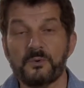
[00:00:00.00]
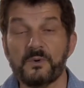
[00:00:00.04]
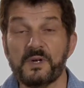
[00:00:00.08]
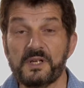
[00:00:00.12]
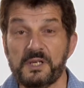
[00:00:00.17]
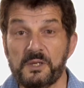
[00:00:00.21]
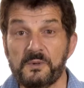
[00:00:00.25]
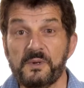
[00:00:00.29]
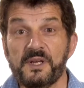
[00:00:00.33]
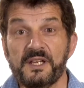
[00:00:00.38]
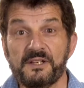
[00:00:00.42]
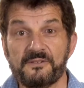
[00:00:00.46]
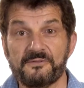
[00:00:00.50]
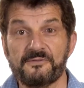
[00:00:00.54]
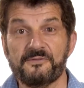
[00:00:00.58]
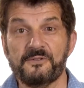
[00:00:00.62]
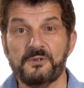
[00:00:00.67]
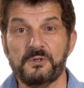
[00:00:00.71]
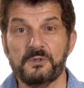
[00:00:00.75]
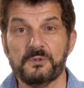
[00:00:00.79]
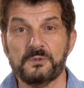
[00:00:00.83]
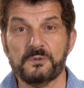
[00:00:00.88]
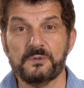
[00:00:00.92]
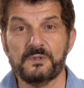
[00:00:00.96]
When you eat
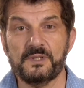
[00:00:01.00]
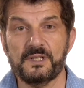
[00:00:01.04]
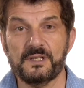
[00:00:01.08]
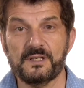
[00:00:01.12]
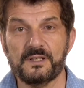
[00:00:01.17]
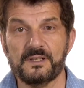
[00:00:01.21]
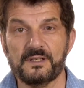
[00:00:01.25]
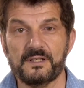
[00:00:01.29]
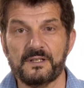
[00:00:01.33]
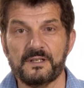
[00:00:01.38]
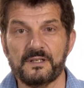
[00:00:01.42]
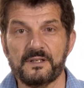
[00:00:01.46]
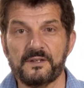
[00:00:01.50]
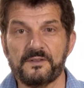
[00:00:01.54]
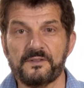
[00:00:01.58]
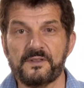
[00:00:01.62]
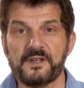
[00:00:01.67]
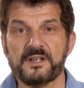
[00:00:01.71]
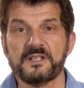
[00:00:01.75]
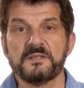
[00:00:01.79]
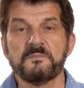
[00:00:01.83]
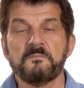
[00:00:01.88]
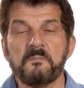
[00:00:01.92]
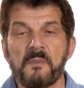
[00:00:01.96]
food,
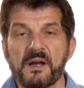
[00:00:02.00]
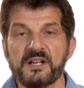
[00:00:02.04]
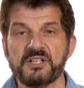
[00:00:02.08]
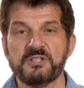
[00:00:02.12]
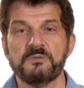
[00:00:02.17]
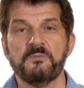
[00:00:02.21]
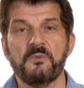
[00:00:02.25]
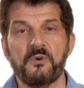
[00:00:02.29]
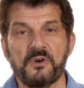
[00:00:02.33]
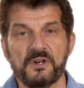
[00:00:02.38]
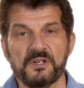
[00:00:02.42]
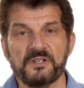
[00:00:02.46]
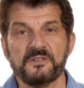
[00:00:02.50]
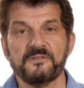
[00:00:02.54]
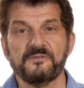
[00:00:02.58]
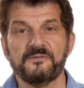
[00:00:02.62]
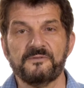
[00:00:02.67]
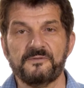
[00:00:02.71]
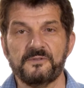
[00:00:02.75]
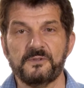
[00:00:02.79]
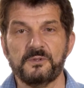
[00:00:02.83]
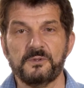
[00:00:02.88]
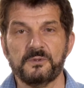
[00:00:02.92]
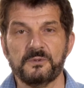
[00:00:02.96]
there's much more to
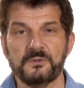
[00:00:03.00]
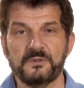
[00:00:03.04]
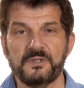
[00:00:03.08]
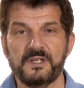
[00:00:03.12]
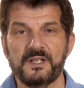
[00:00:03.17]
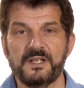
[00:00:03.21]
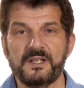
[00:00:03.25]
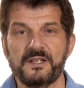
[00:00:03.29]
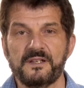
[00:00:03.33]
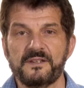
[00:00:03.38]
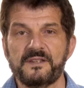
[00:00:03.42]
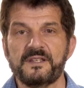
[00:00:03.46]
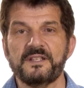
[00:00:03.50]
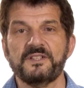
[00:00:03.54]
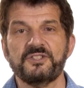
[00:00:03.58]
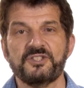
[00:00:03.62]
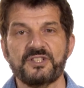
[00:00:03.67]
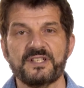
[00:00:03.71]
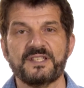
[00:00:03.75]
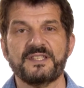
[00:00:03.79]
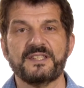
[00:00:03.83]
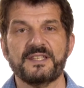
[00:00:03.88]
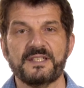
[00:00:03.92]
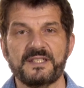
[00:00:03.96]
food than
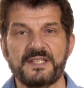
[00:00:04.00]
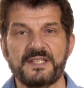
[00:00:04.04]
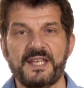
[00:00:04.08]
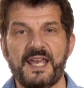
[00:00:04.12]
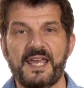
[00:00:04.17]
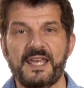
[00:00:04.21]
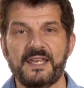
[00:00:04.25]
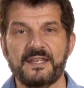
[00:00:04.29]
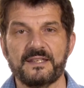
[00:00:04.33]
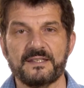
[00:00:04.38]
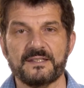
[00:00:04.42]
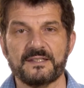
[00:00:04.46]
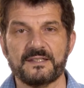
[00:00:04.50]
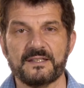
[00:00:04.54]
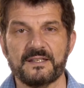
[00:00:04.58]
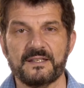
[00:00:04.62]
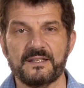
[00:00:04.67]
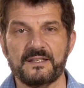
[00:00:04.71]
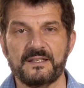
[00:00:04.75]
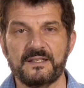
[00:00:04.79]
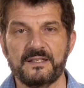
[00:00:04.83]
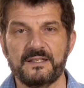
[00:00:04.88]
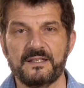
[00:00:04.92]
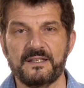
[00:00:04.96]
just the taste.
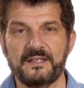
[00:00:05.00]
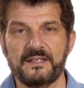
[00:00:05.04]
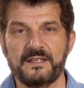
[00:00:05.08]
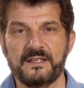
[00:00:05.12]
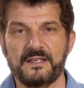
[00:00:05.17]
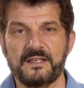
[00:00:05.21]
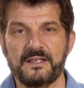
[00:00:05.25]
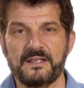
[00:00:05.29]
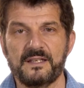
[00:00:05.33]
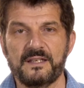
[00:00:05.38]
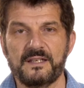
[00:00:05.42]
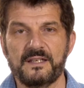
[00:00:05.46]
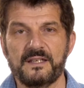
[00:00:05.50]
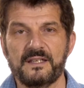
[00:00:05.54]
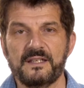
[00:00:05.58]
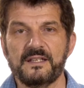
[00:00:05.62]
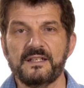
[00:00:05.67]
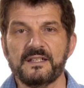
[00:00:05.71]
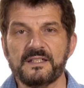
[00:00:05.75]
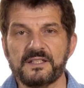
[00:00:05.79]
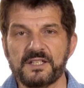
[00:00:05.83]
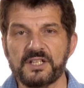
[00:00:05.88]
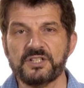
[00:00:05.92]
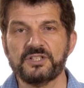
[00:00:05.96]
In
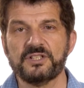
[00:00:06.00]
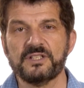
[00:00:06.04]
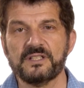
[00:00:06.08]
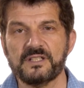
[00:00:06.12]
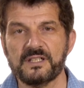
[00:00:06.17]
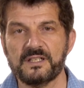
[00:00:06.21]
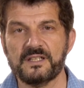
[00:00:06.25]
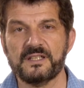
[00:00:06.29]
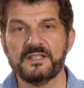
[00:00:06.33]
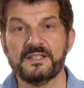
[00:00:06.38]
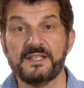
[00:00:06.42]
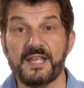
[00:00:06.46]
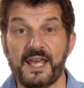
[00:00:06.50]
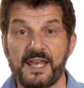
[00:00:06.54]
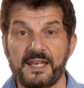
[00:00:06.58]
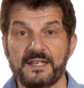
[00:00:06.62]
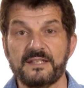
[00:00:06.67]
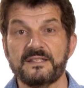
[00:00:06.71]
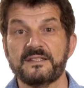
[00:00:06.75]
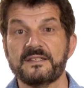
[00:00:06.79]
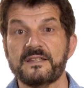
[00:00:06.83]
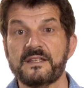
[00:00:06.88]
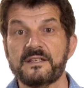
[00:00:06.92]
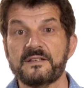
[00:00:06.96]
addition to the
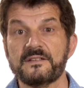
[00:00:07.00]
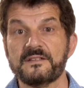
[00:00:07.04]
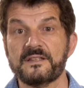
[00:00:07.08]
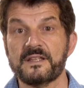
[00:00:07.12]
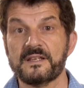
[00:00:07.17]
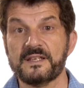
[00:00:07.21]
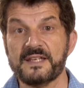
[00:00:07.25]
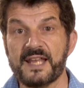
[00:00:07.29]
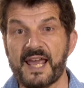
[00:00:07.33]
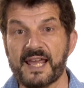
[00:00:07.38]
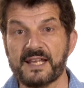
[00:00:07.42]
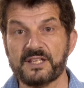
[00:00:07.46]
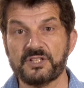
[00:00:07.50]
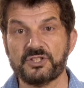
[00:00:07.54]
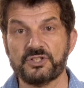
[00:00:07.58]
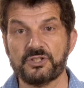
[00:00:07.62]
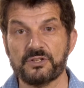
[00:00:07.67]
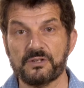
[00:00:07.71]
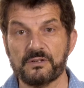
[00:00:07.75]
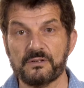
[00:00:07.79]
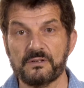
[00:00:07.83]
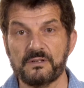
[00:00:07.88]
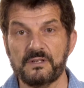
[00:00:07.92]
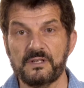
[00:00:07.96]
taste, there's the
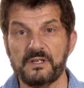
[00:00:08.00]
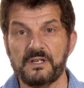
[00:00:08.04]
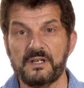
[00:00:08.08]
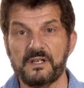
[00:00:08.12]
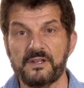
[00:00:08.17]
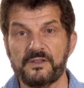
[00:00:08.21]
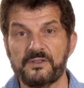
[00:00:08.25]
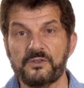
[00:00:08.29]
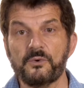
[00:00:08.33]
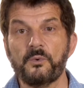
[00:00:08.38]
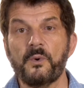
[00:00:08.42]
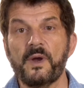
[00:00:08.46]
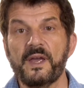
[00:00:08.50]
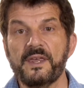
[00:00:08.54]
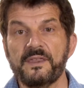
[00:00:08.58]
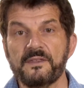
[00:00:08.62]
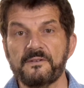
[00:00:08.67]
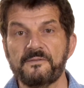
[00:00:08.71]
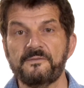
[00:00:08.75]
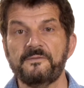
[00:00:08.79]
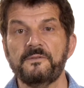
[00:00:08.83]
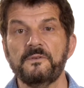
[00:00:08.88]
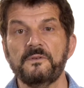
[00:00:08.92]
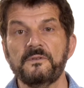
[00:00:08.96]
texture, the way the
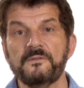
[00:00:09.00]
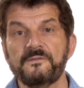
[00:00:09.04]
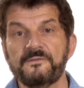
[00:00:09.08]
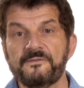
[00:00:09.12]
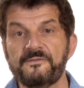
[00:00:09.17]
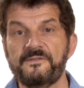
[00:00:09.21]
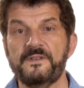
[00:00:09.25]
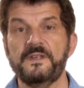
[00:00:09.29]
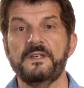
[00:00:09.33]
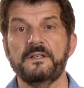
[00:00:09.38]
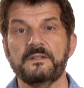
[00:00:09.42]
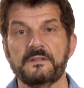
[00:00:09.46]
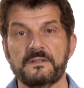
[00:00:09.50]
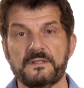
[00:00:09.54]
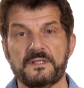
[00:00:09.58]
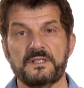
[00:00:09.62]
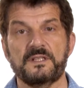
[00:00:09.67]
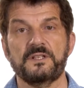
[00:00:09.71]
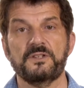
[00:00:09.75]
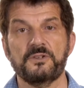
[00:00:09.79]
food feels in